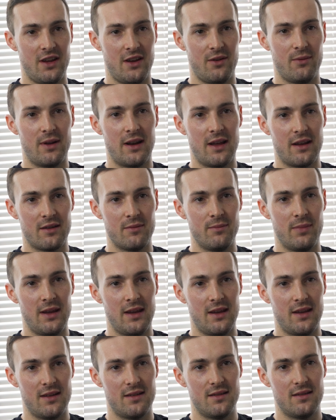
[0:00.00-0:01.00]
year when I
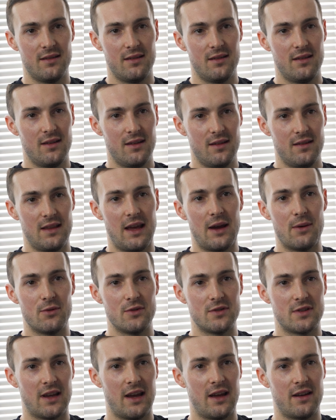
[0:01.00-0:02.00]
competed, that
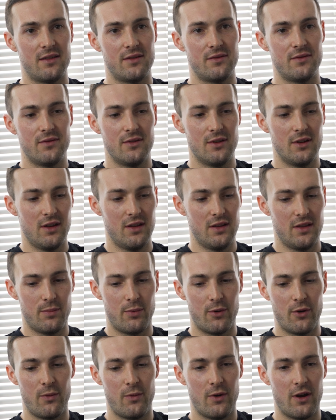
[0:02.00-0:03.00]
was kind of the
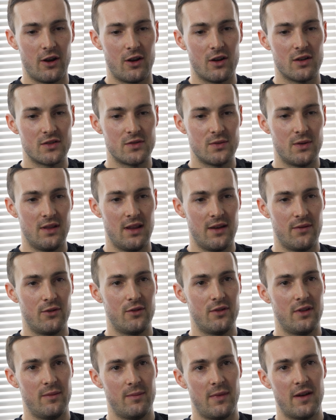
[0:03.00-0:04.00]
point where I got to a
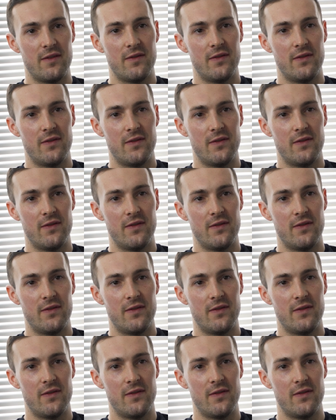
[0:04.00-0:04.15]
level in my